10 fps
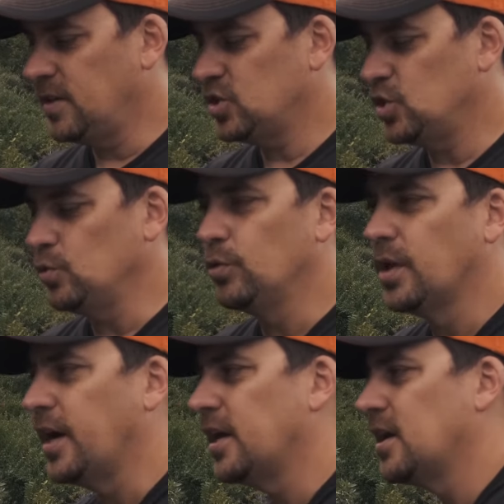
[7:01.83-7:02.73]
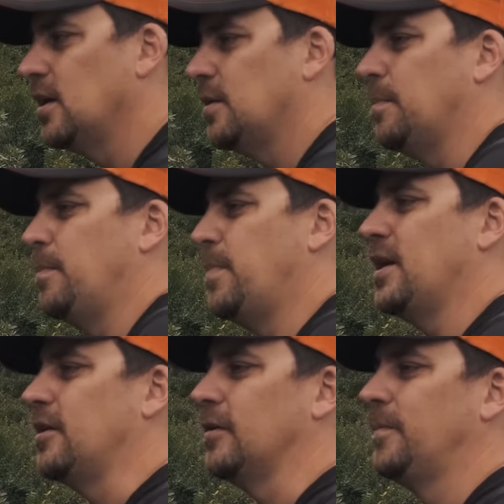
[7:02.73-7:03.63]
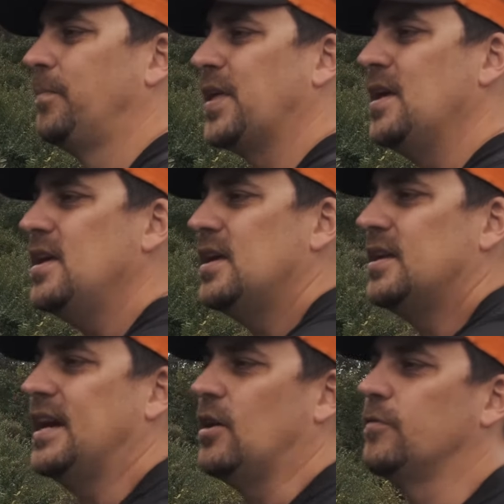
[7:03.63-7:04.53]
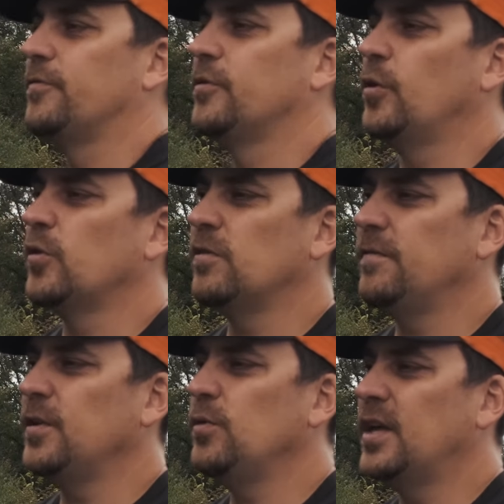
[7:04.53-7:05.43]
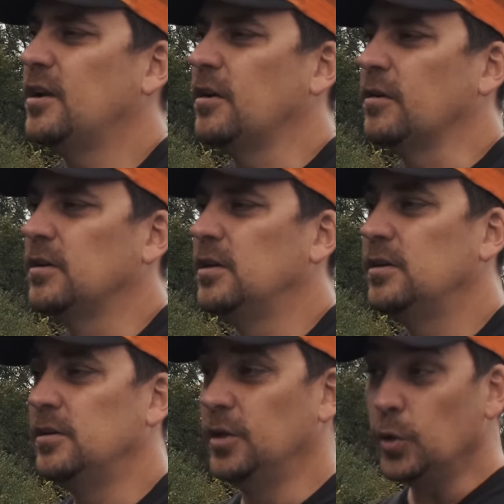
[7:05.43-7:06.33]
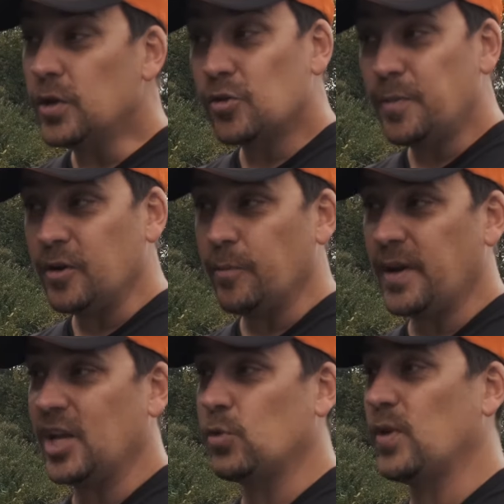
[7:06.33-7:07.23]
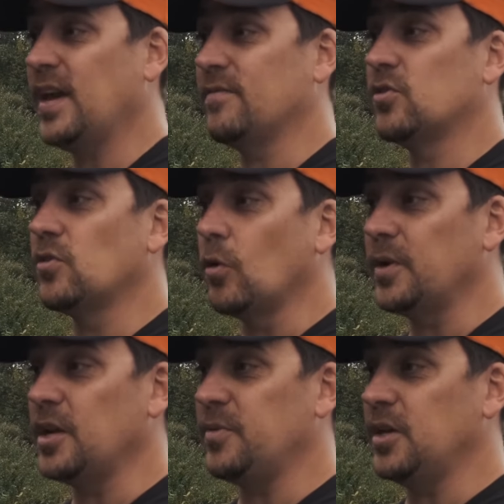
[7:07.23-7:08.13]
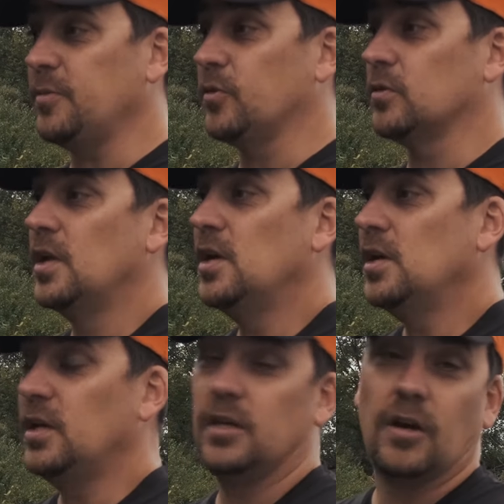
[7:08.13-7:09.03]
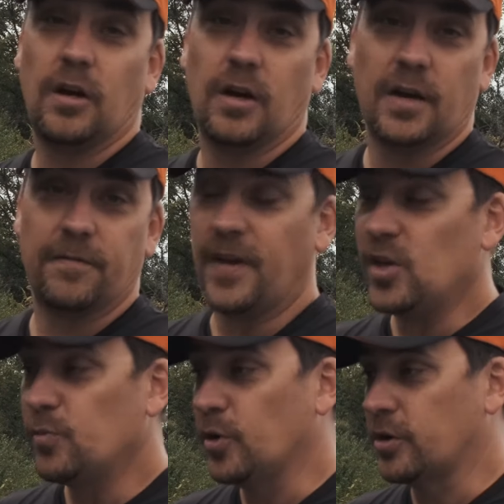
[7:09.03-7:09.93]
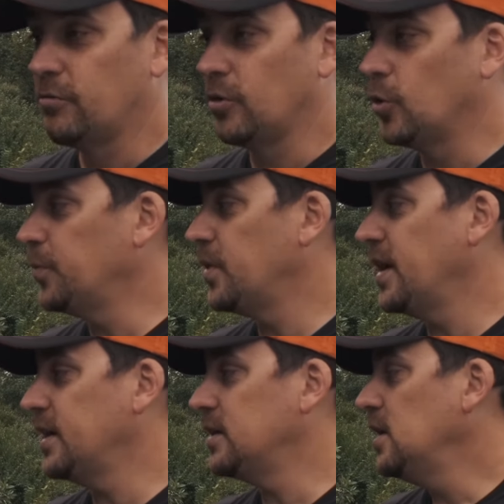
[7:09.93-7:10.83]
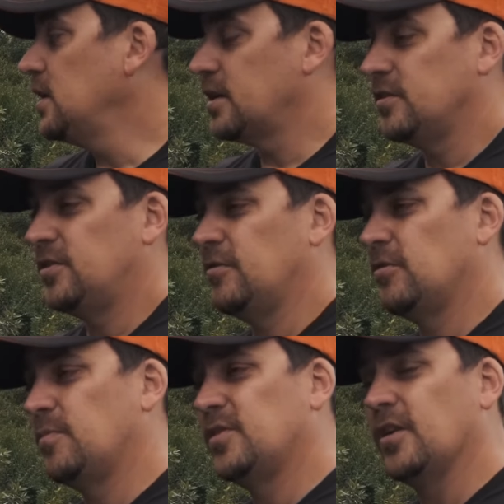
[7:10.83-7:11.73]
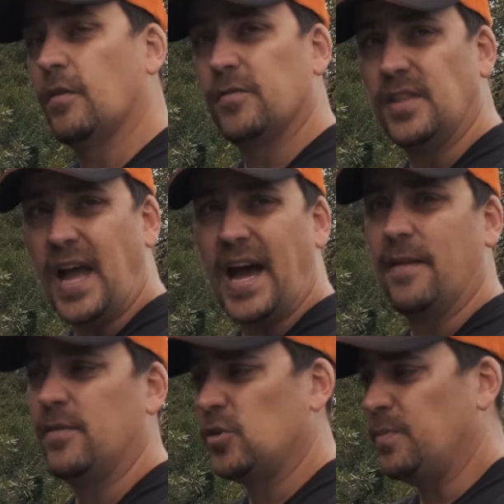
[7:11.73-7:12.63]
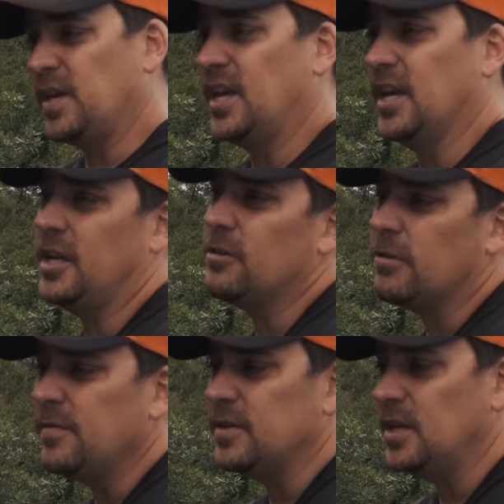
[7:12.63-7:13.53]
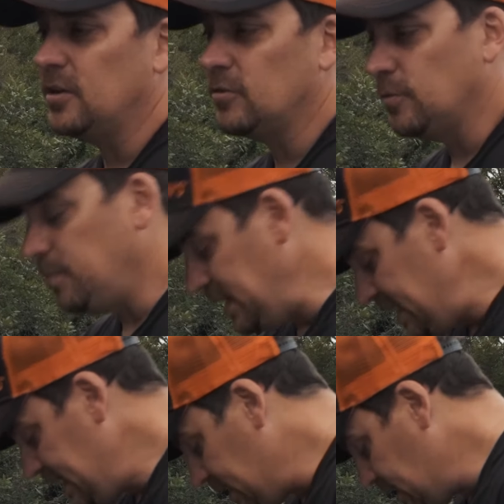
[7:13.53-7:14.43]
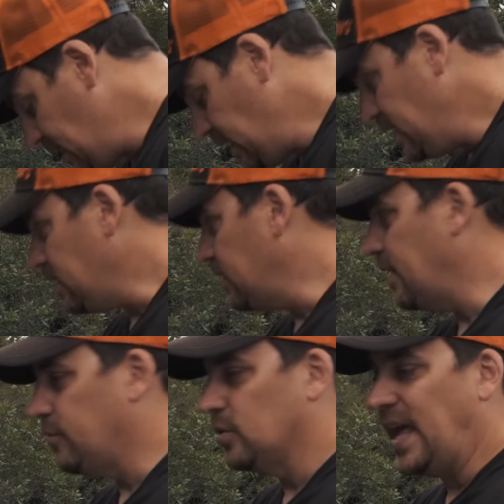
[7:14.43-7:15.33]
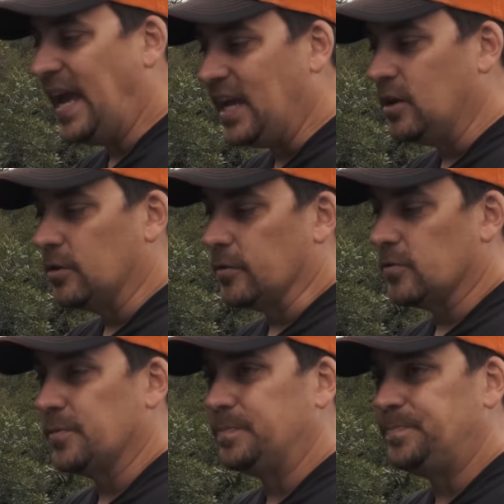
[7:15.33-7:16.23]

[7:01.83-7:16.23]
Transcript: that you like better. Now, for those of you that are new to spinner baits, we have so many people in our uh, Facebook group that consider themselves novice, beginning, or even intermediate level anglers.